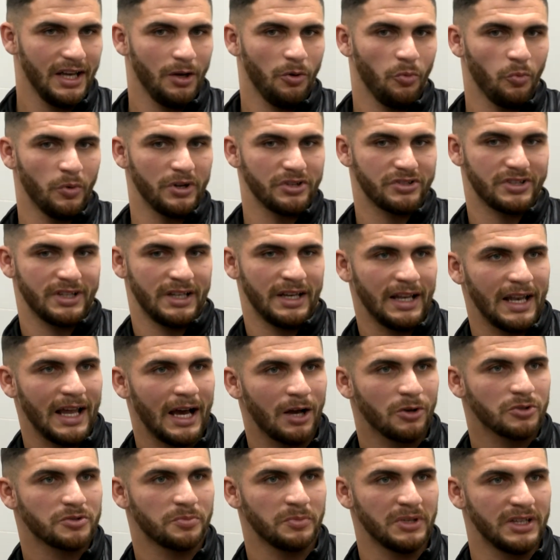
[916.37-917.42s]
which then
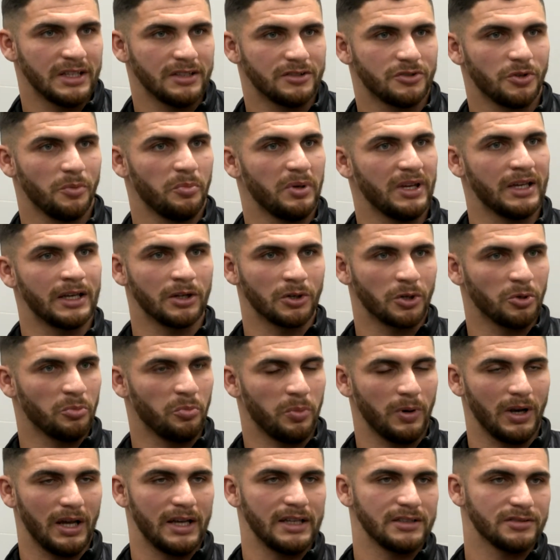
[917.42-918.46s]
allows me to be in a good
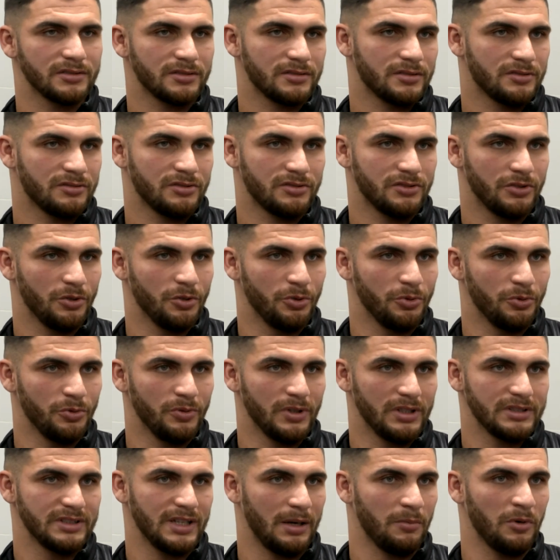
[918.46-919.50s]
place to
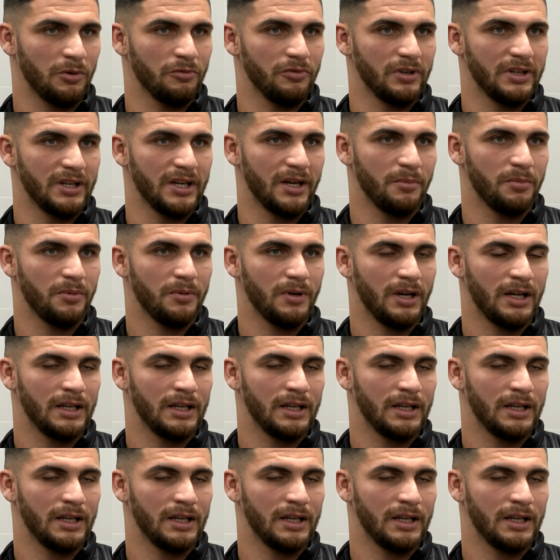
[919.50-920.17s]
attack my rehab.